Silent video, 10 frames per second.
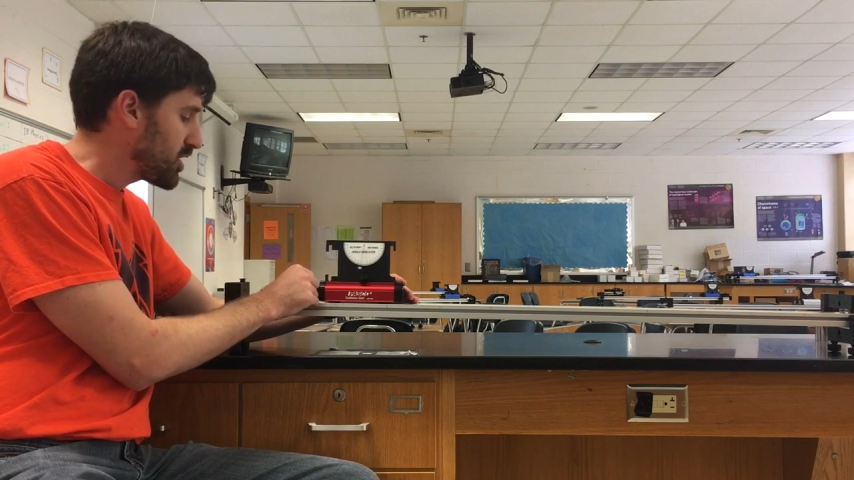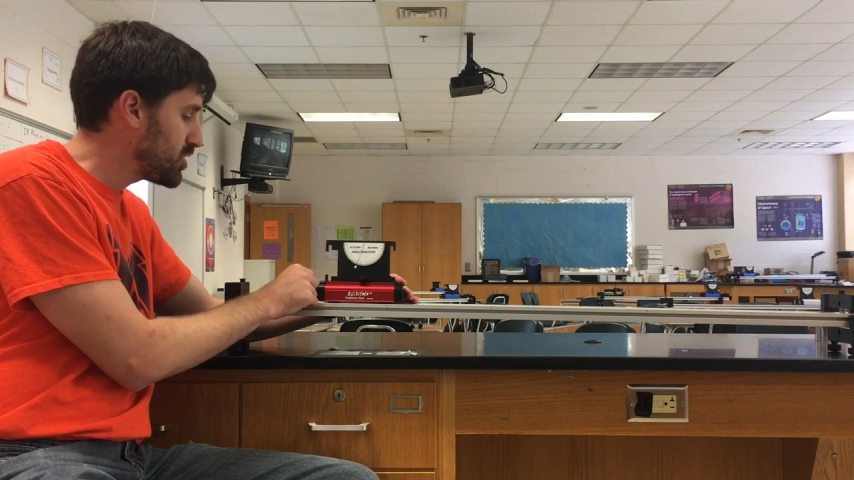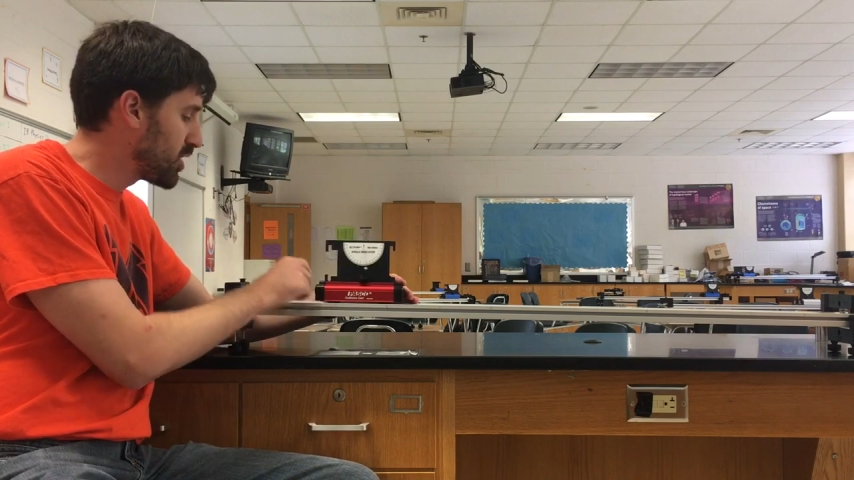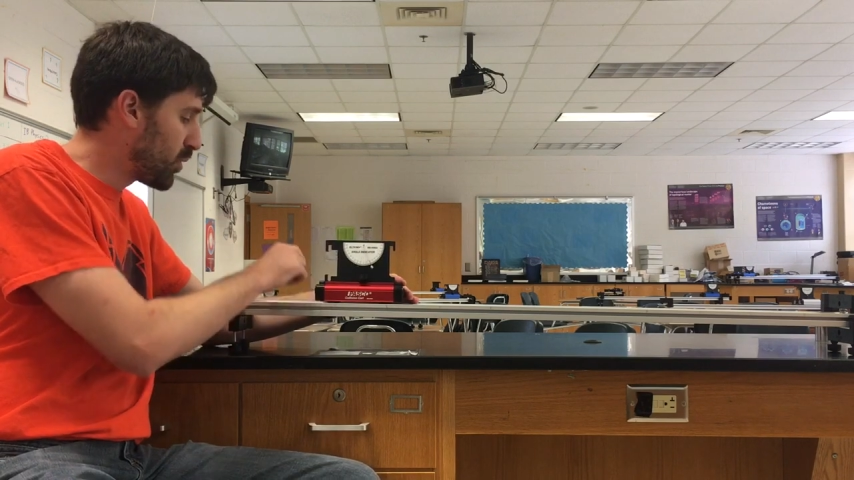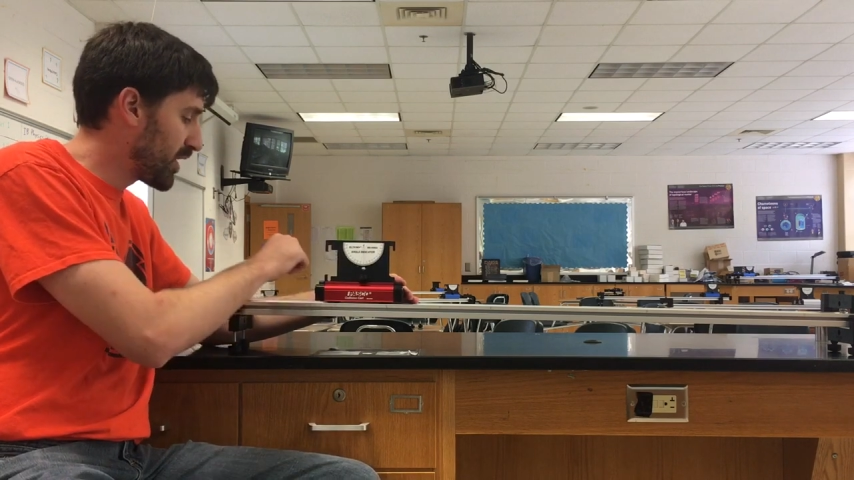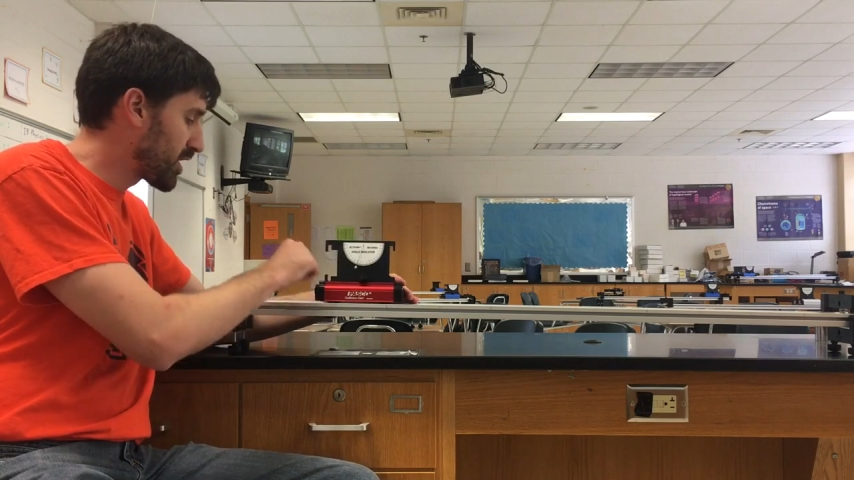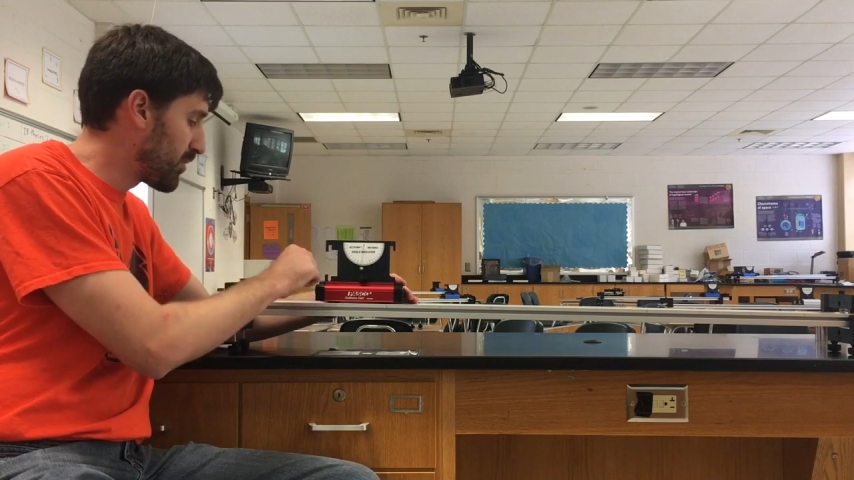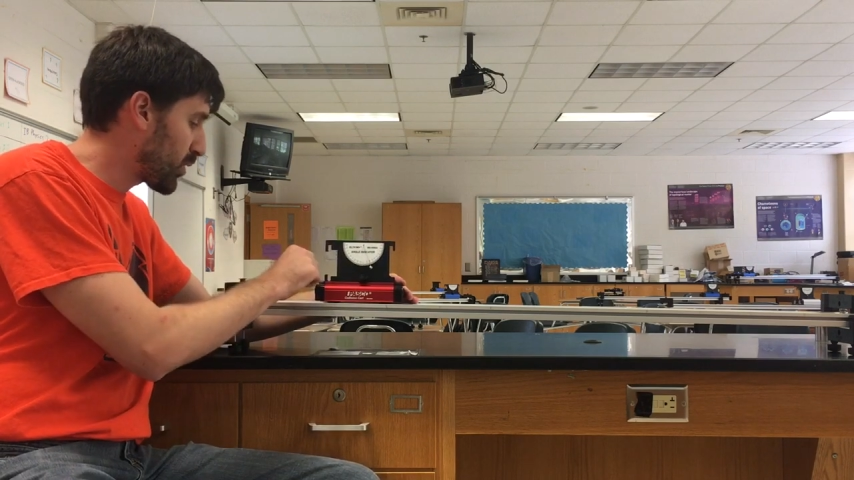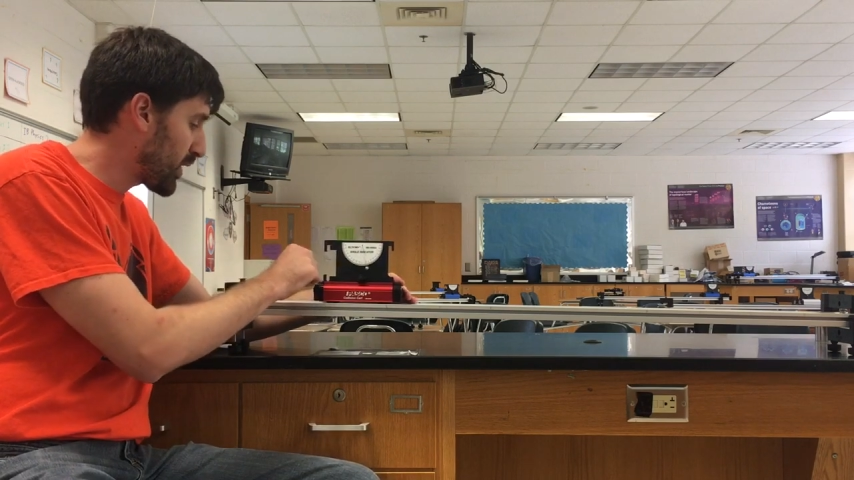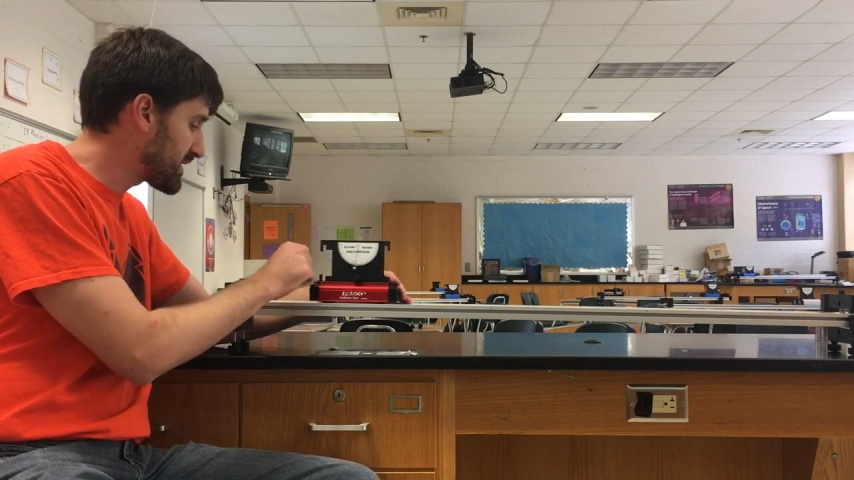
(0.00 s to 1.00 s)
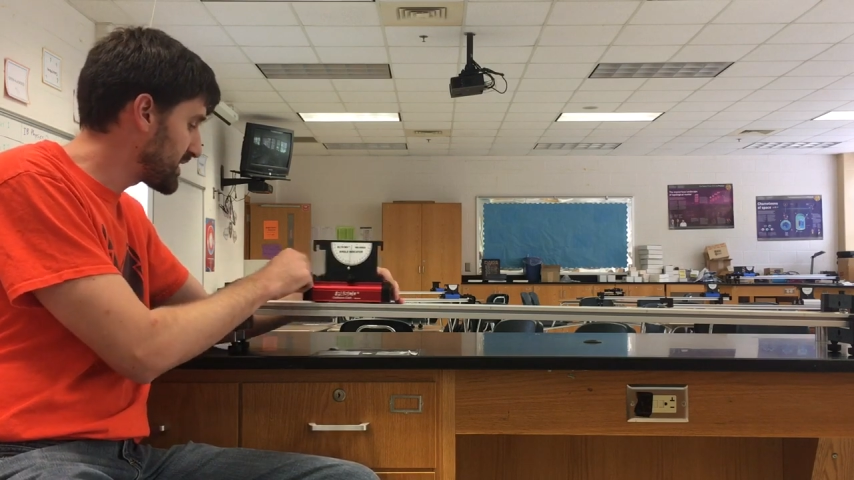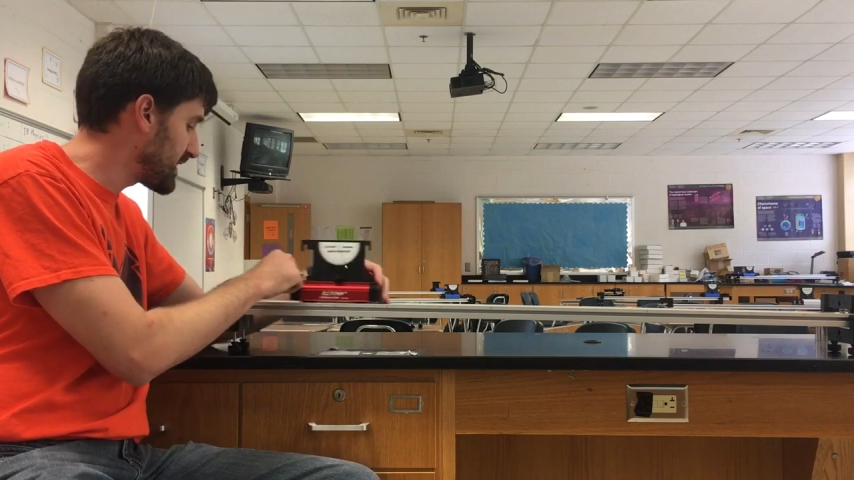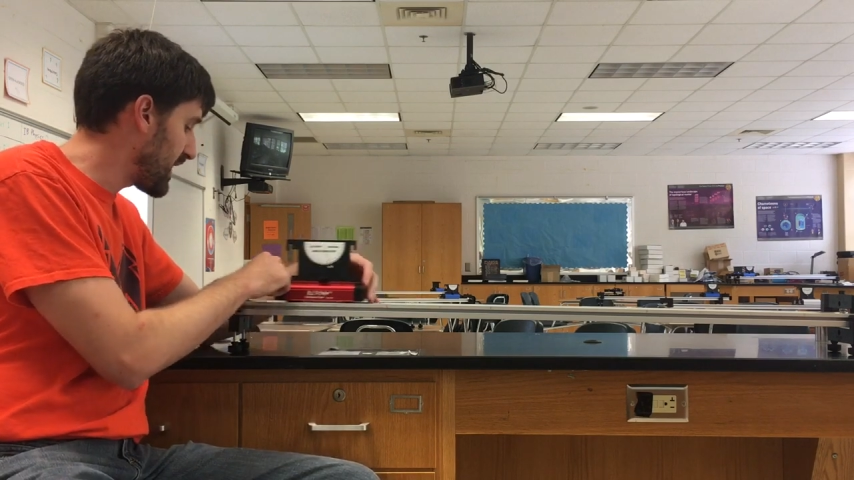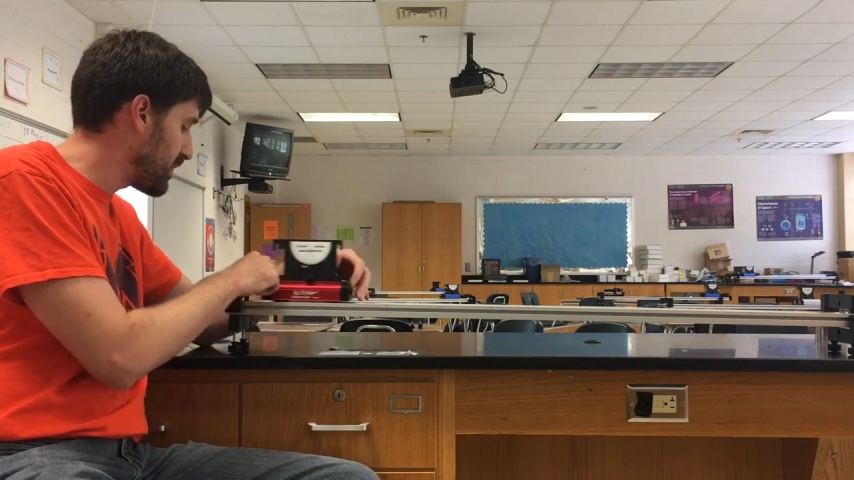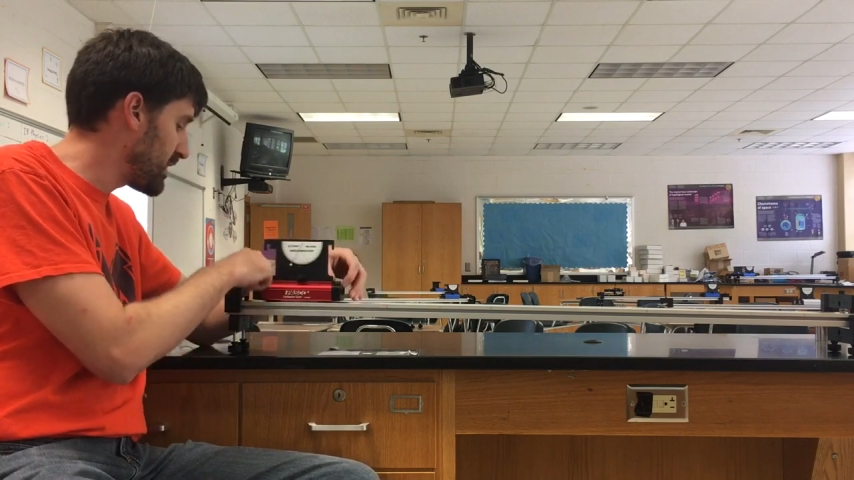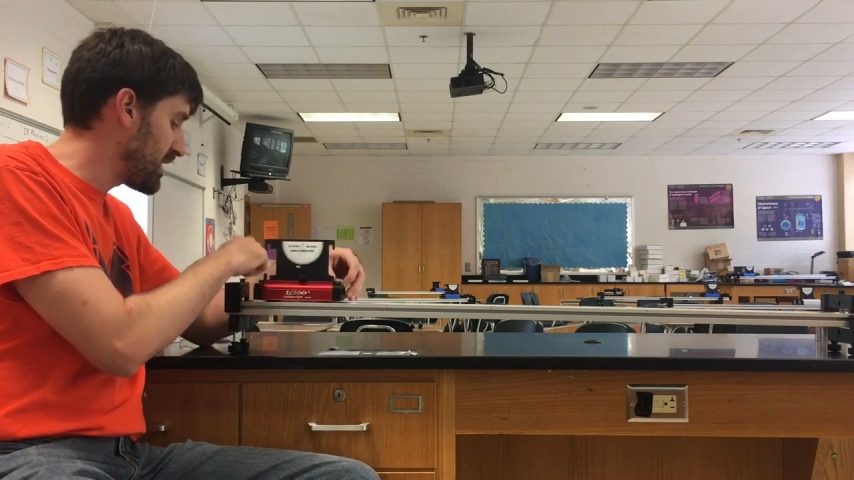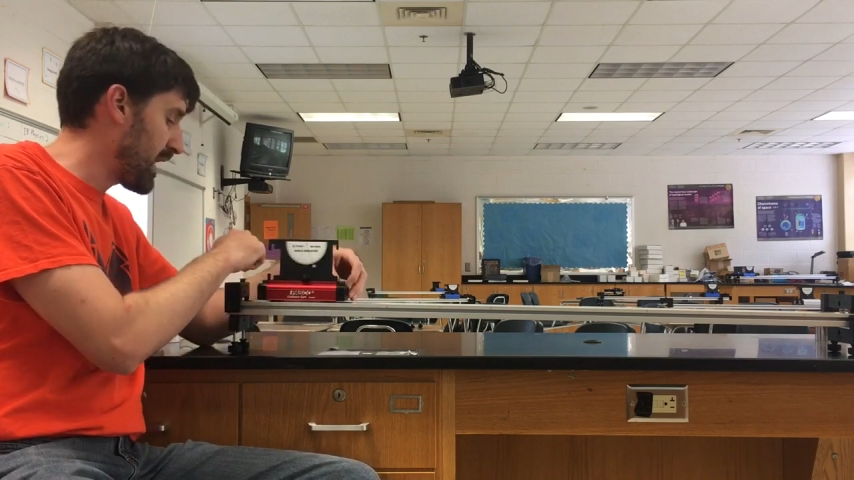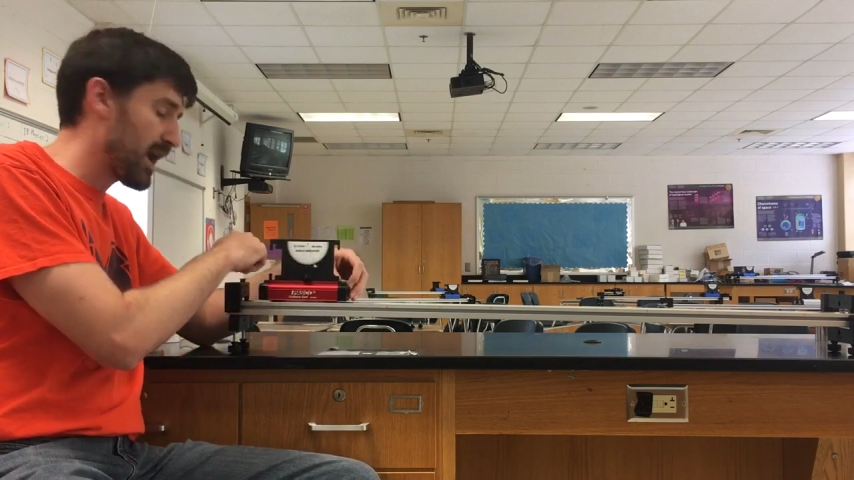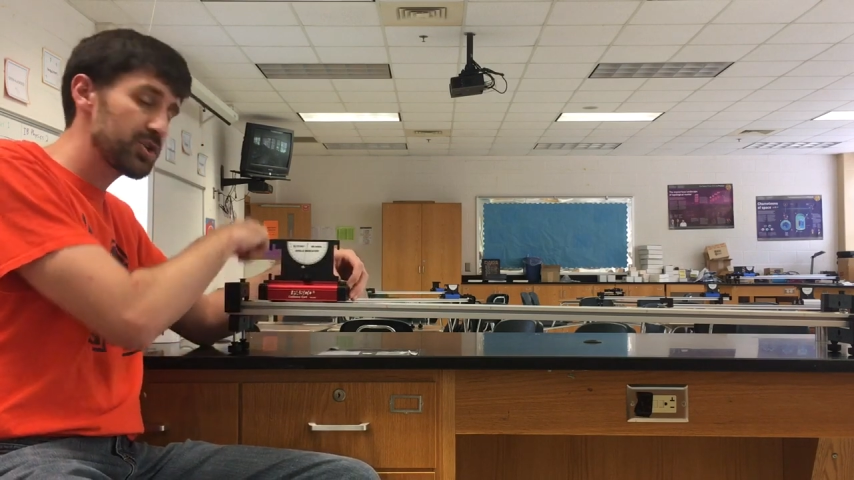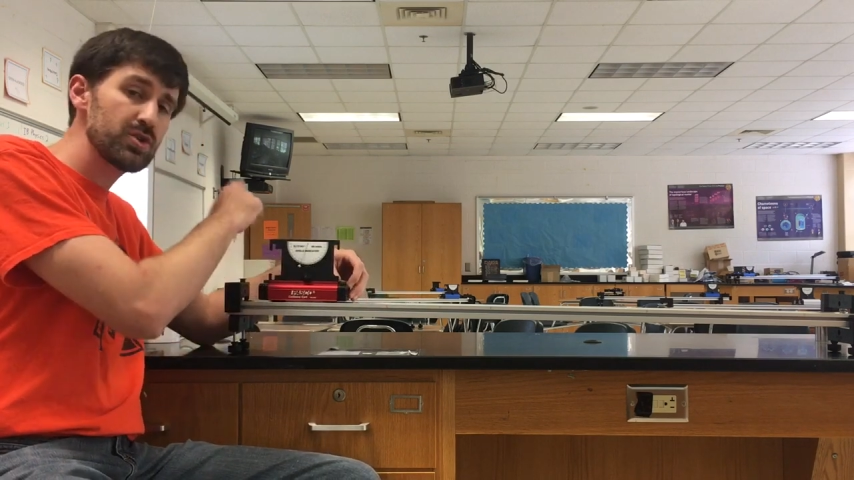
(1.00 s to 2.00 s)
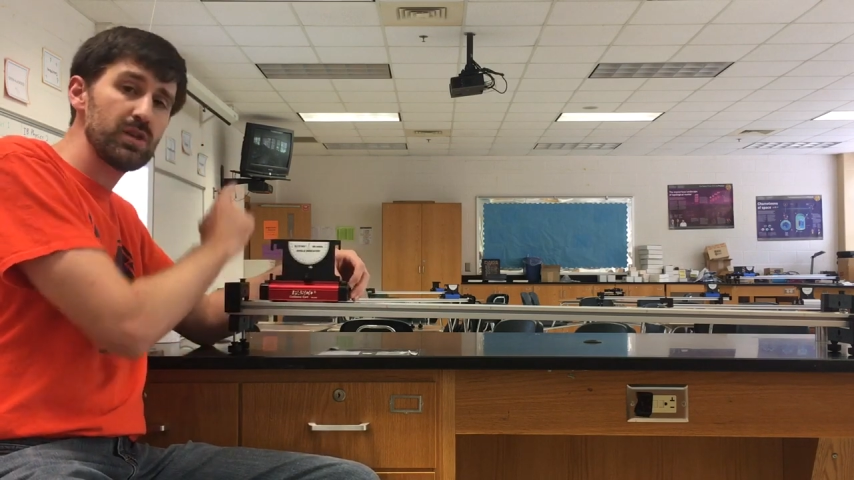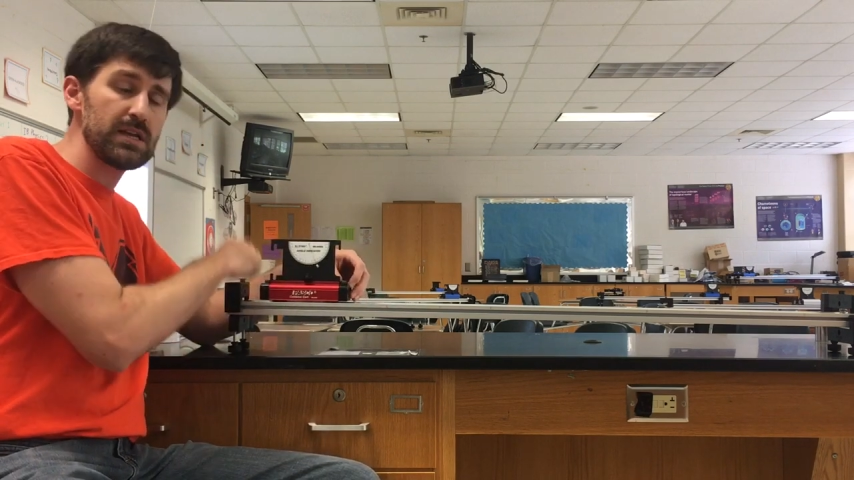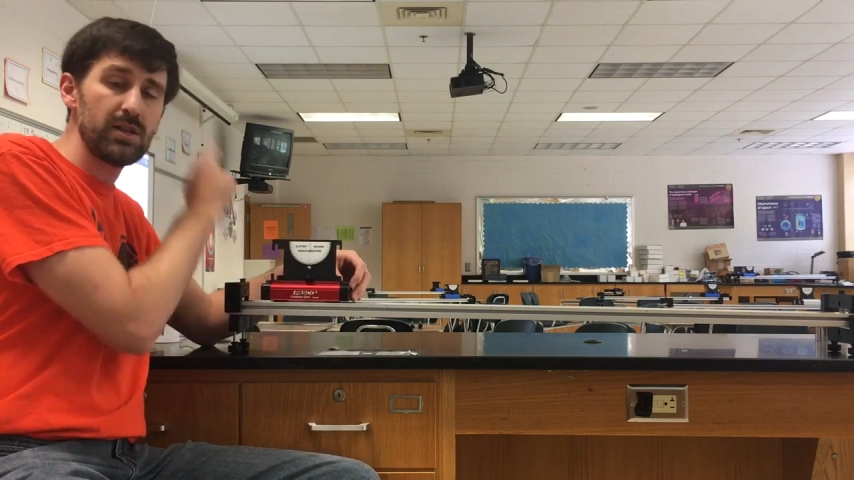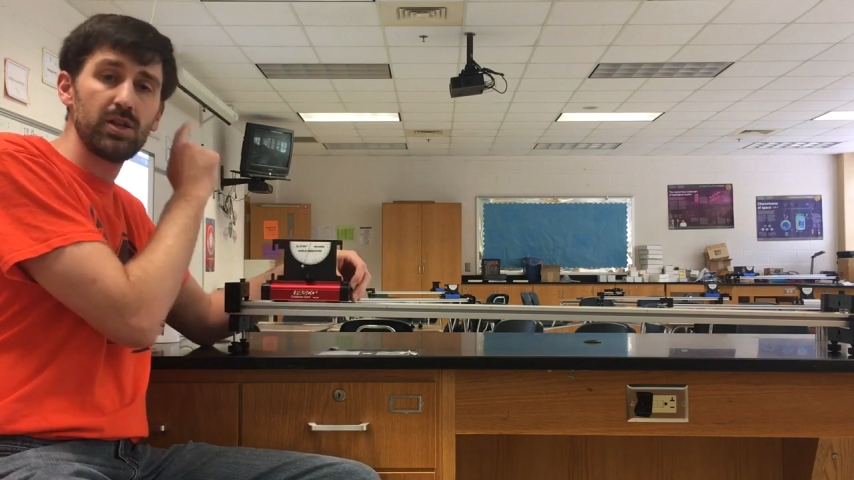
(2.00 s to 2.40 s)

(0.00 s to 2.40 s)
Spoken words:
you don't want to compress it and then actually